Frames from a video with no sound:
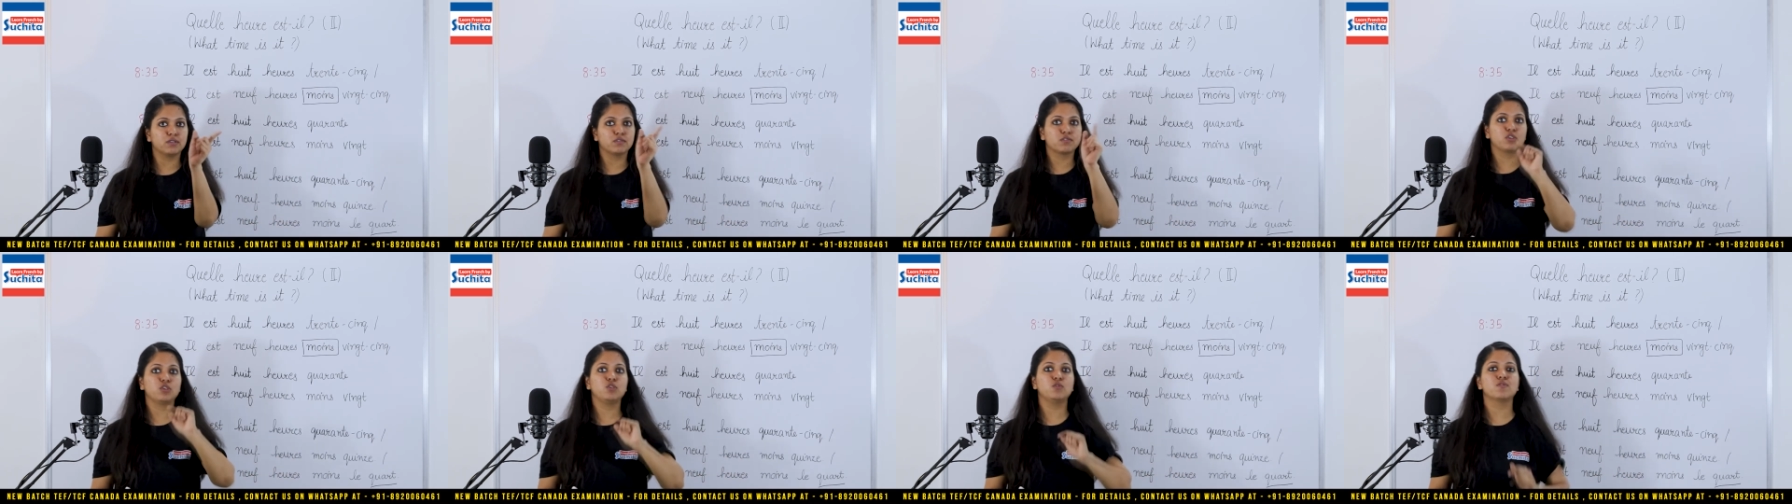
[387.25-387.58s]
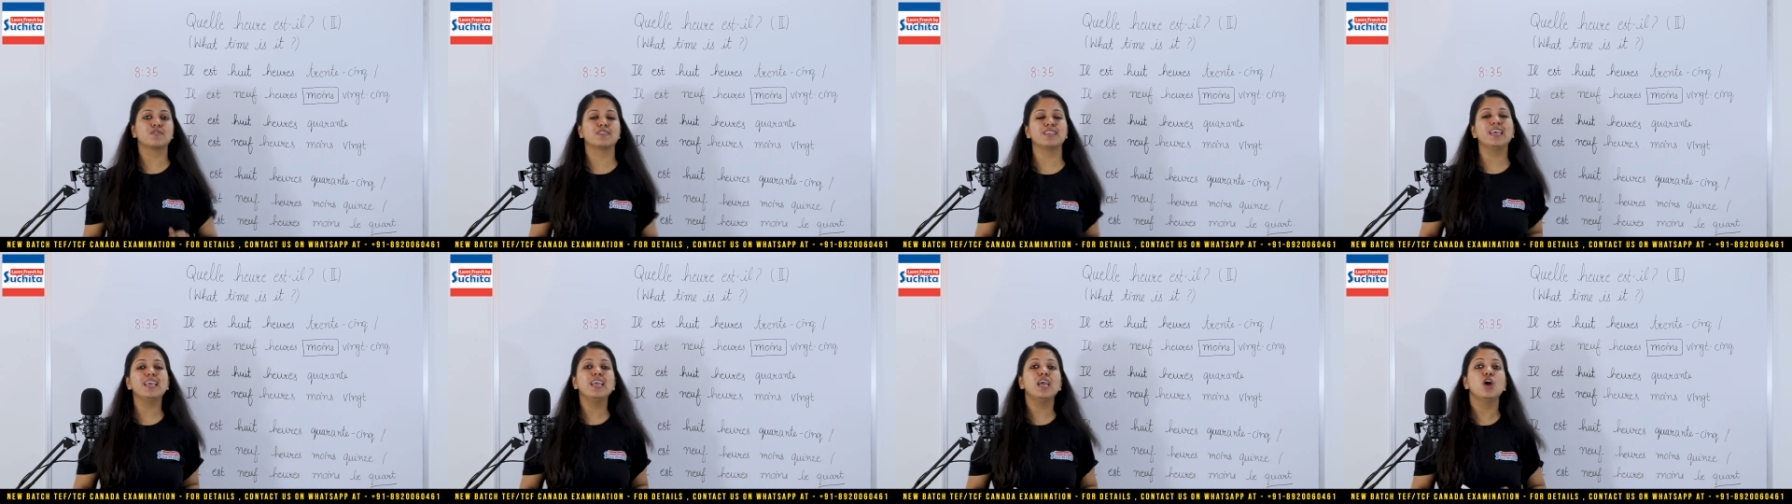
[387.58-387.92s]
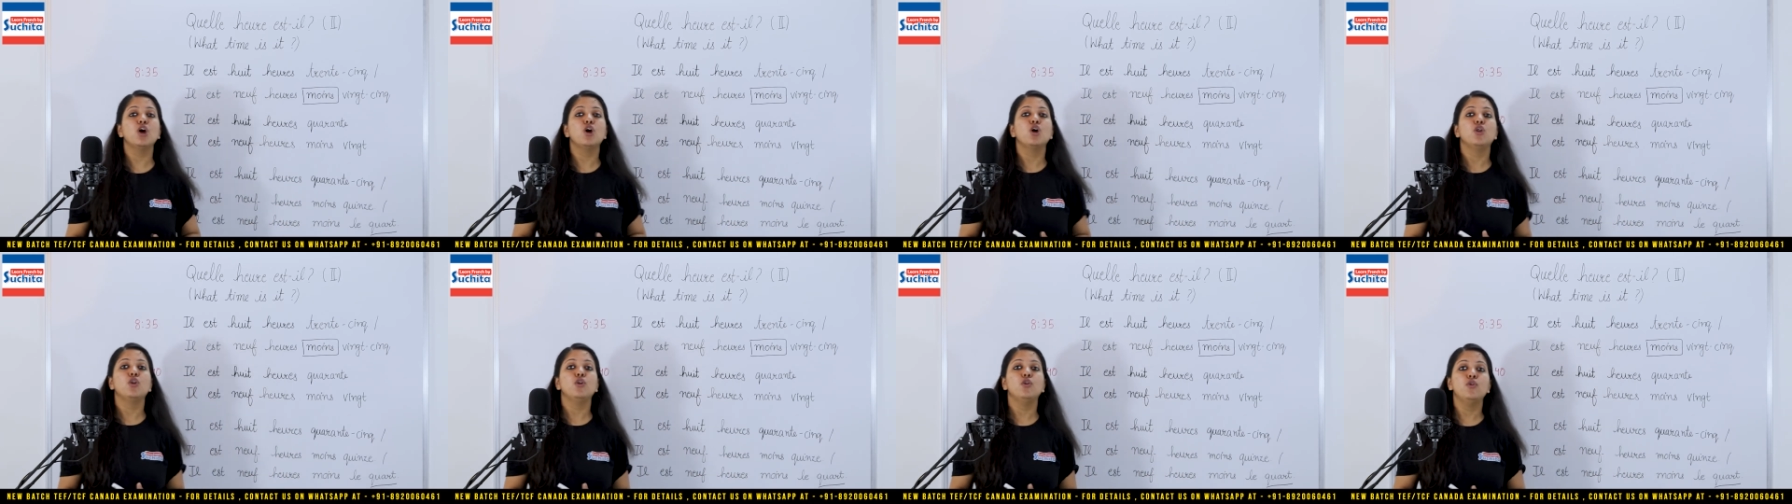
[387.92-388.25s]
So you say
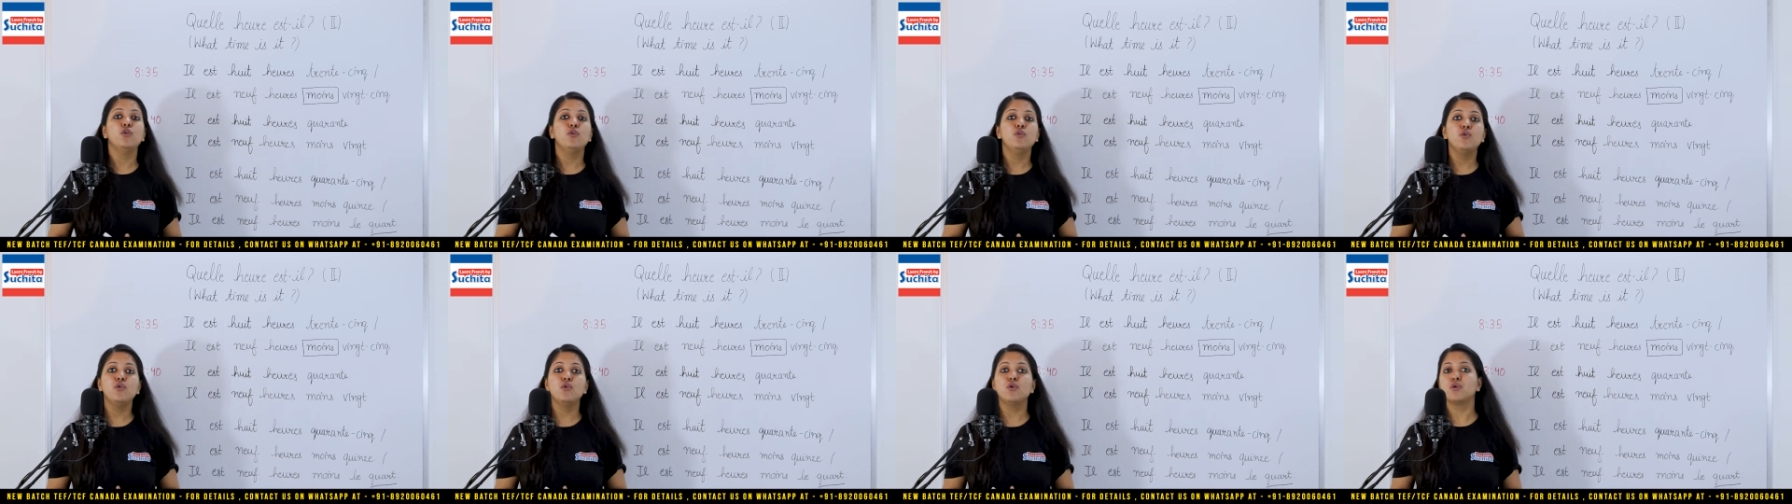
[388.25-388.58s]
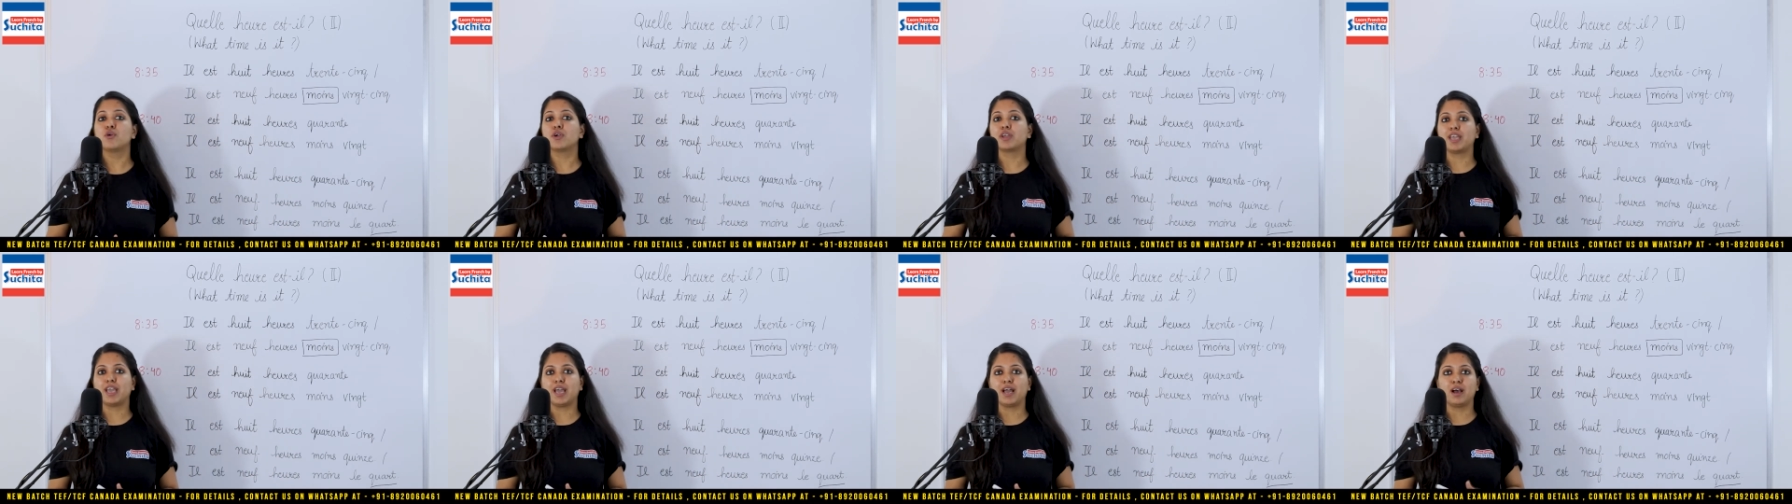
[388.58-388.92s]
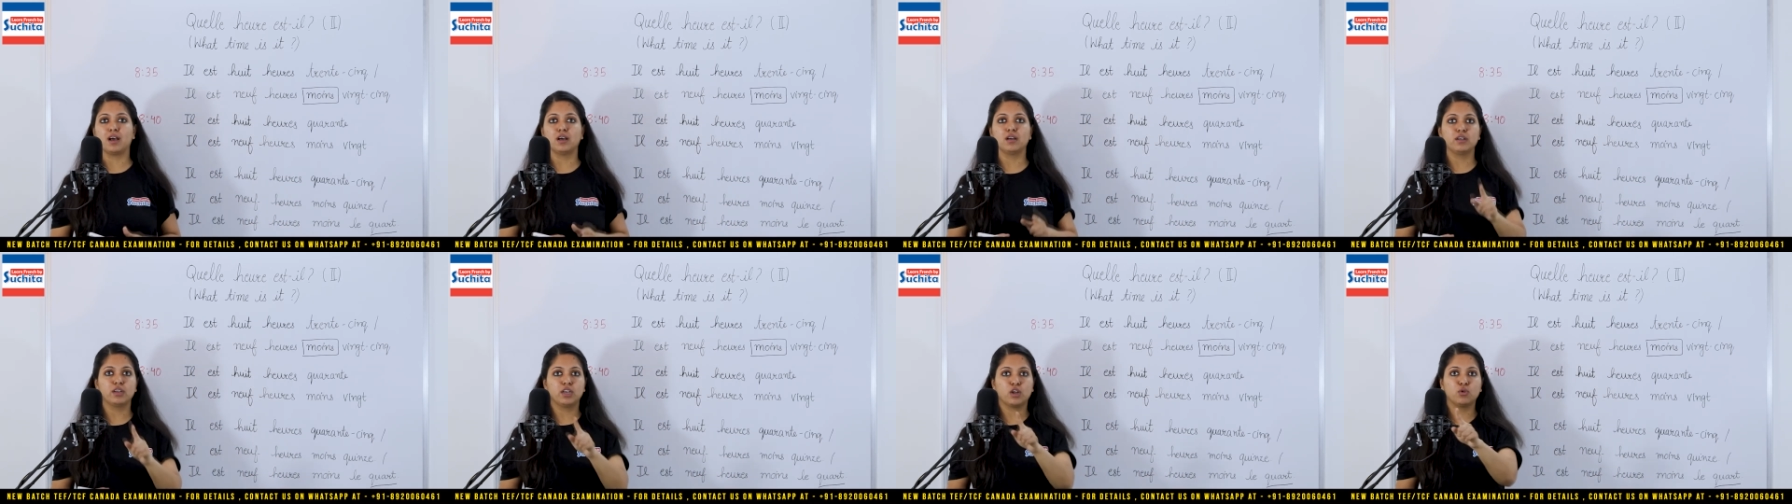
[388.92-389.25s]
le
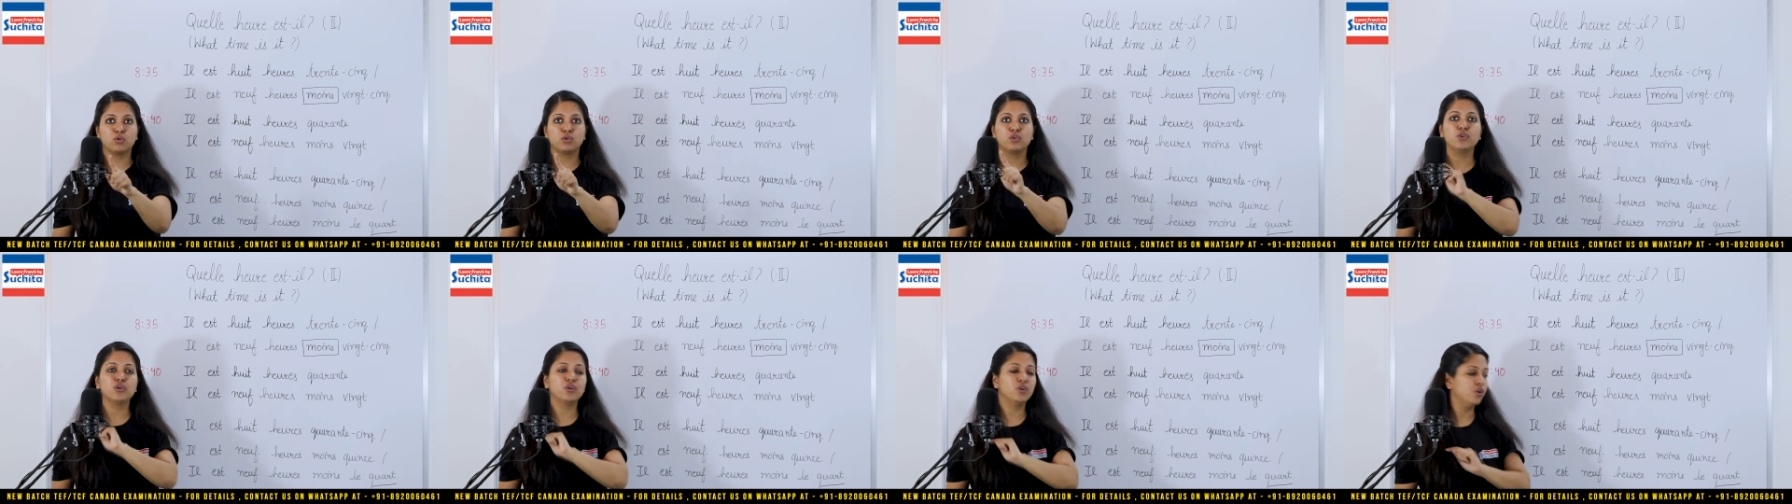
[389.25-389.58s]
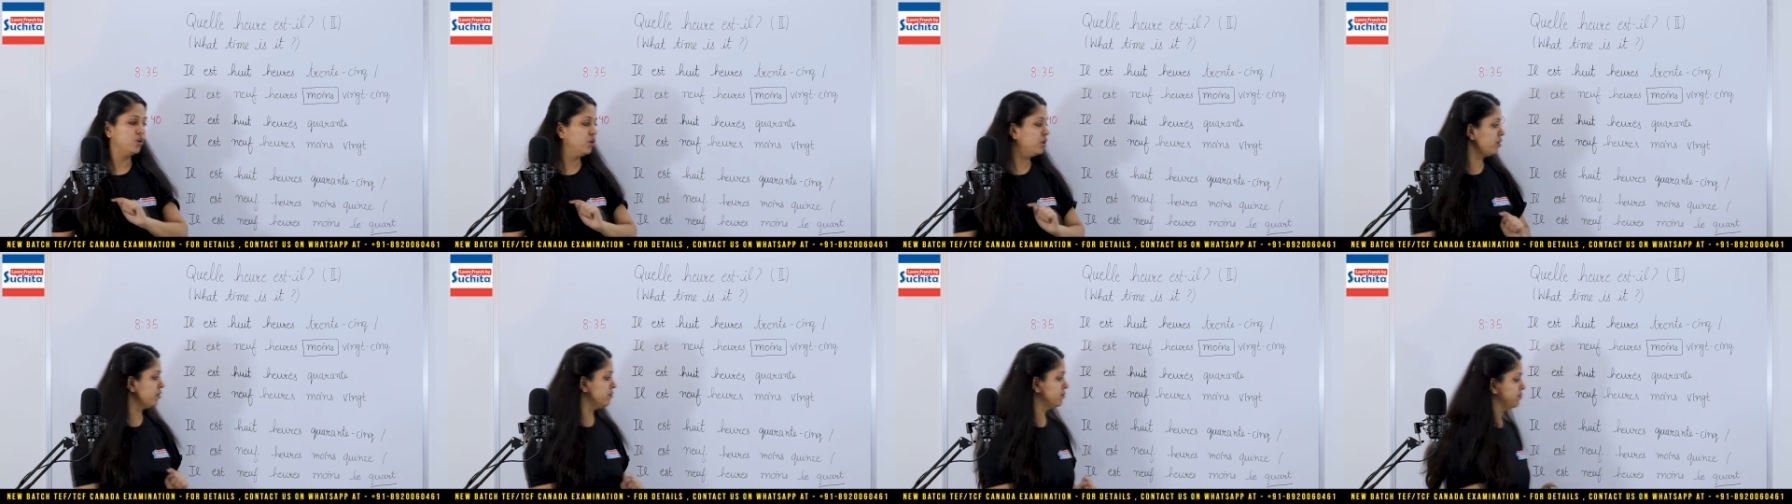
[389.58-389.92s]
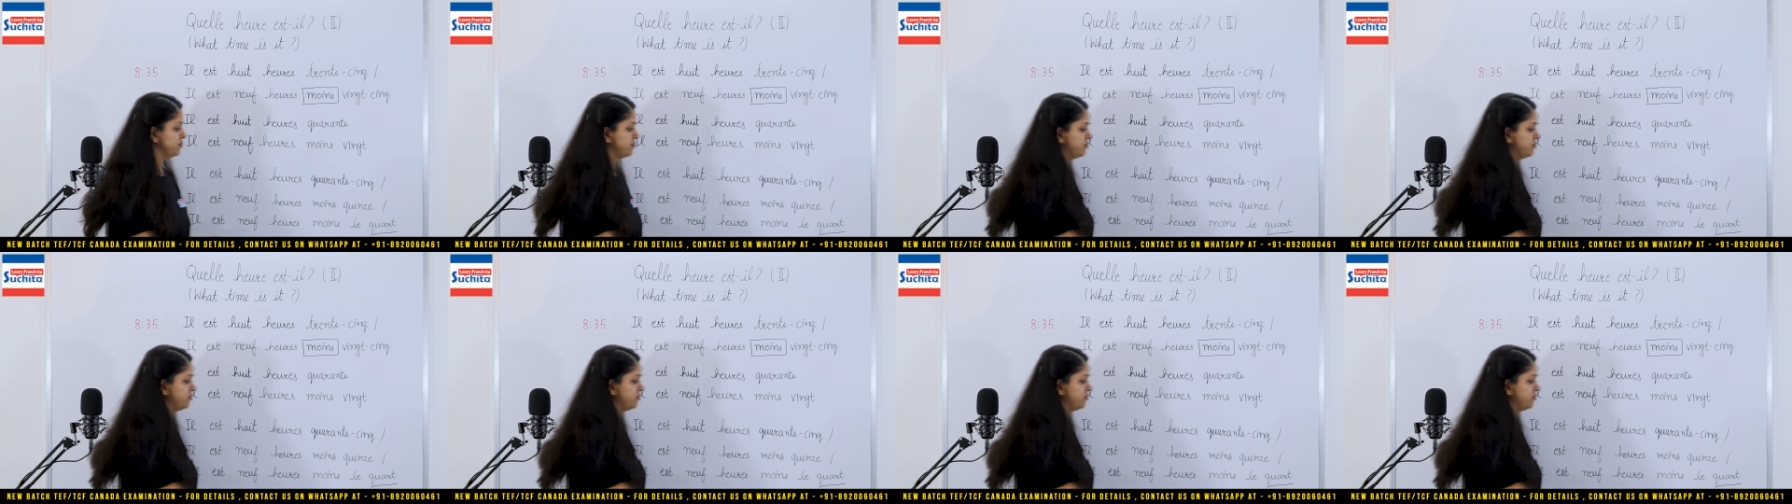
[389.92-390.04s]
quart. Now here